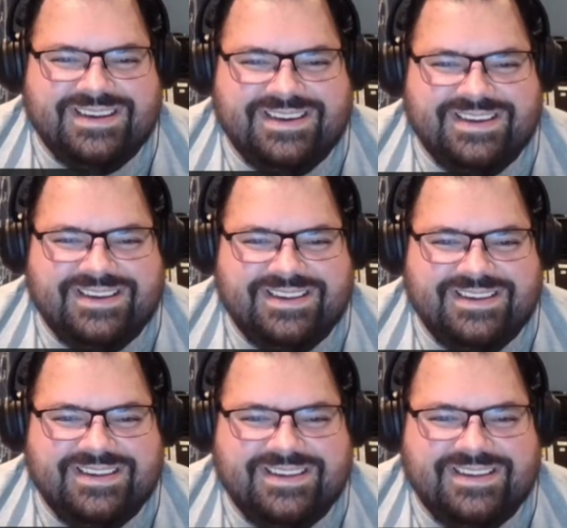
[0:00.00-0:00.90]

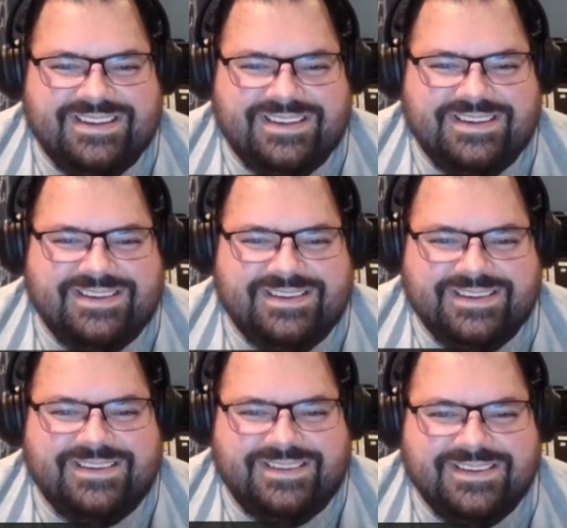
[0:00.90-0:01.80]

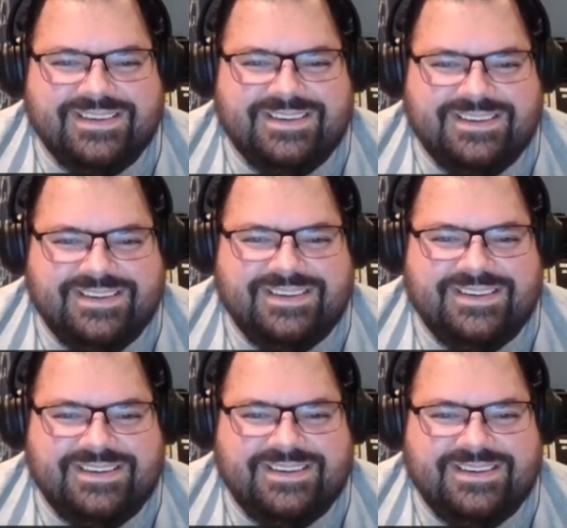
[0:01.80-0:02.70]

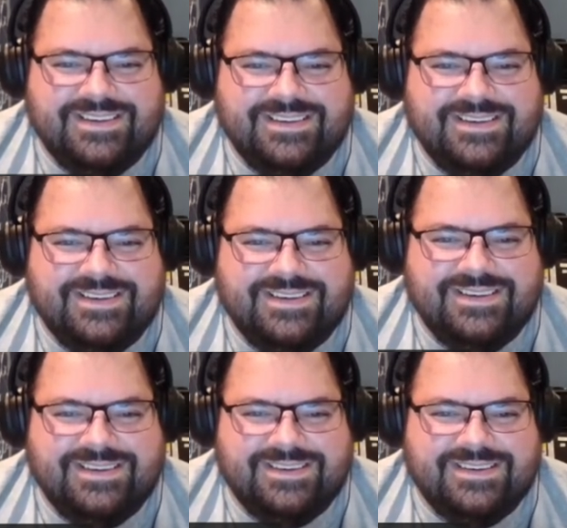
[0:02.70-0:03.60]
No words are spoken by the person on screen.